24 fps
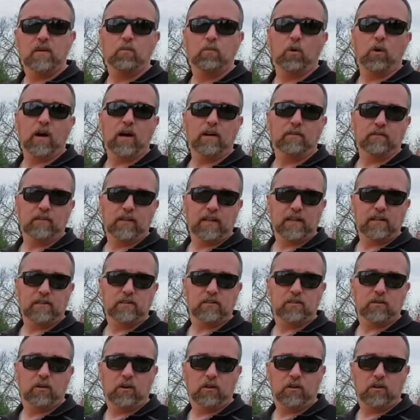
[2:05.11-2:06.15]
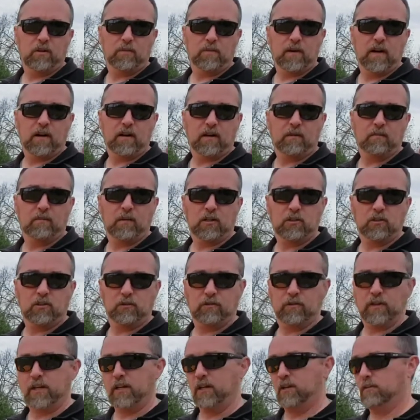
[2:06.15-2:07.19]
We'll have links to all the American Muscle
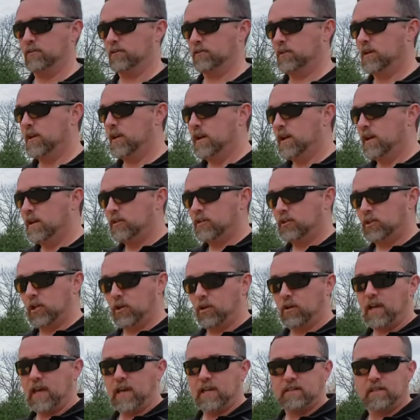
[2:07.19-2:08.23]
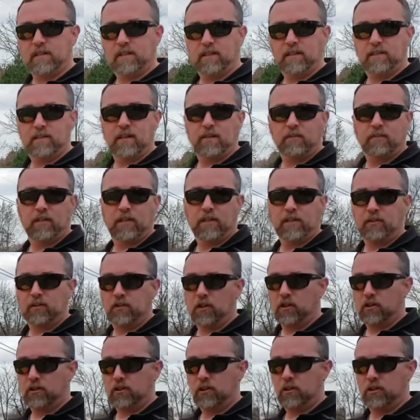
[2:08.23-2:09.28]
videos showcasing the different
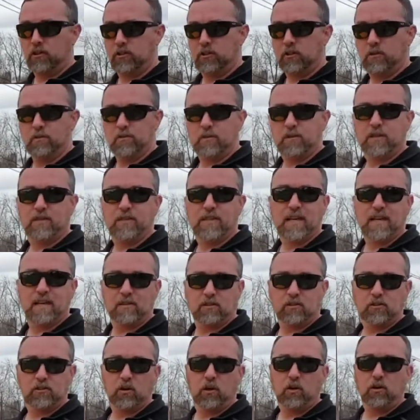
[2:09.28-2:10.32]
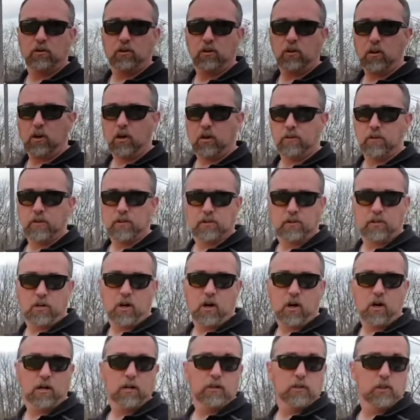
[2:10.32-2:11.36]
exhaust systems that they installed on this
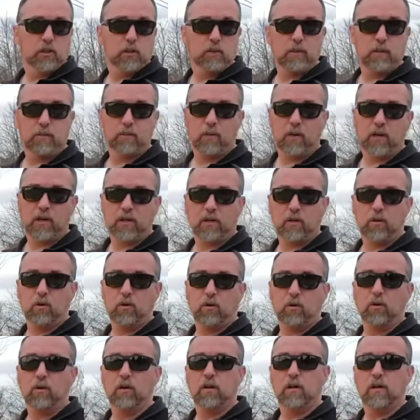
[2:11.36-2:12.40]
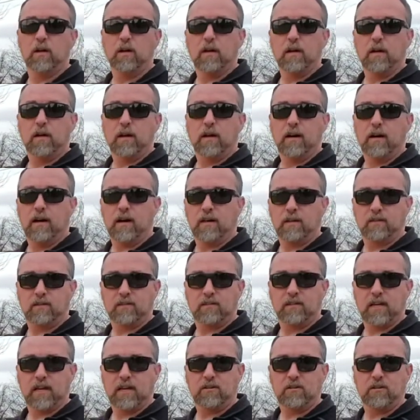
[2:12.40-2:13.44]
car. It should be pretty cool. Uh,
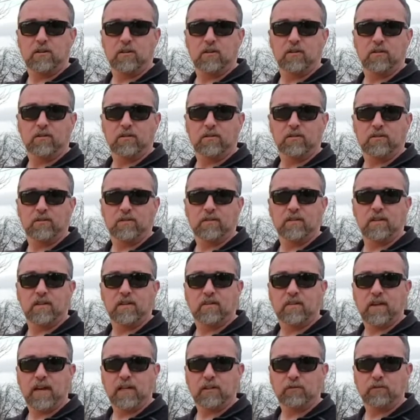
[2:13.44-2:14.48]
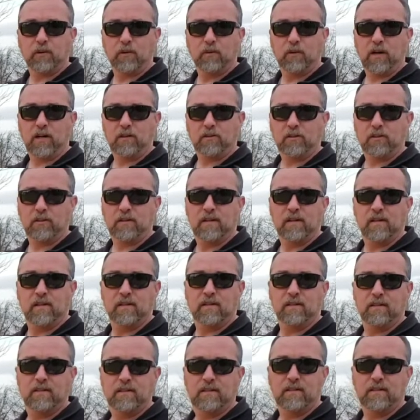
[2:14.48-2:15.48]
stay tuned. Thanks for watching.